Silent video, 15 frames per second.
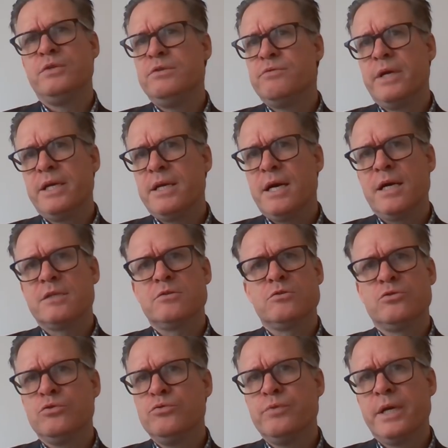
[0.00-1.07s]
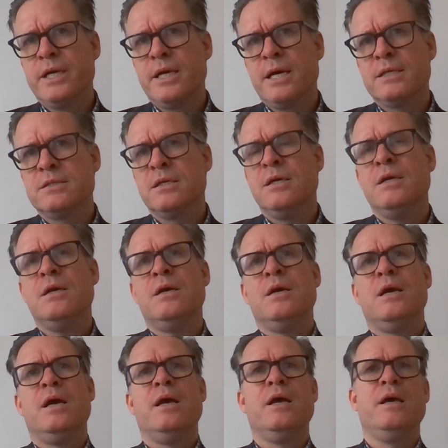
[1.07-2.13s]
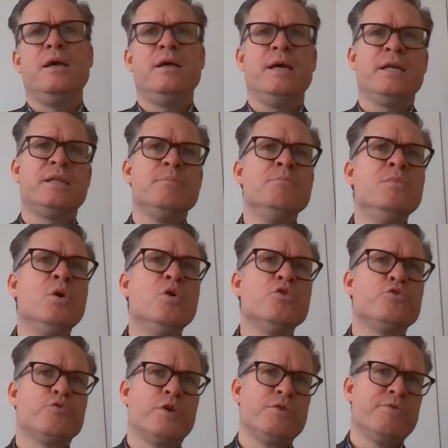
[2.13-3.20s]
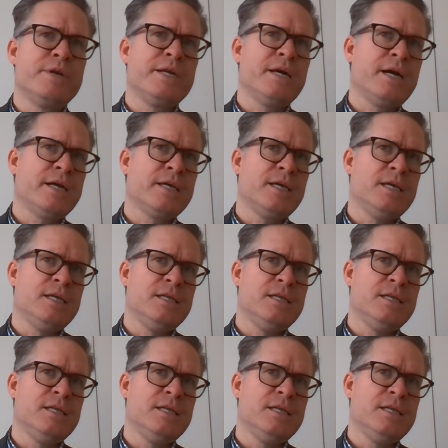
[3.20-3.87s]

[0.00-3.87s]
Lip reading: 3 rate hikes, 2 rate hikes, at the most 1 rate hike